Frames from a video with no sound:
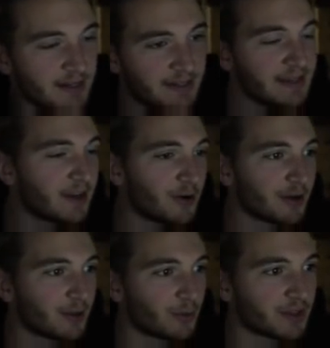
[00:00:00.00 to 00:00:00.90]
Dee
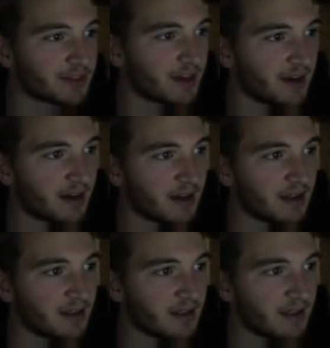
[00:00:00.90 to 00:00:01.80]
Gordon with the
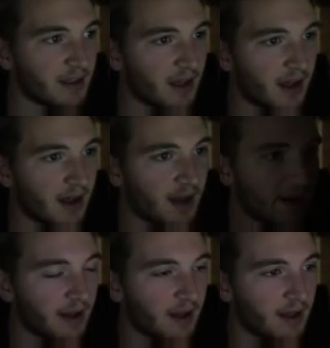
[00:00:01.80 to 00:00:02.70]

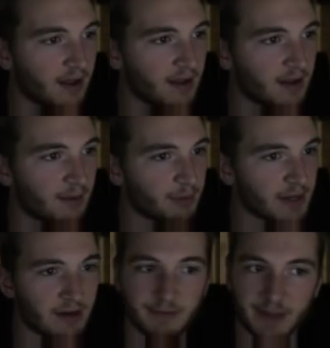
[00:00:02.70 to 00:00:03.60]
uh,
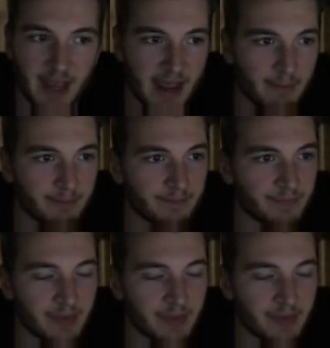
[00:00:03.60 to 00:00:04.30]
player of the game.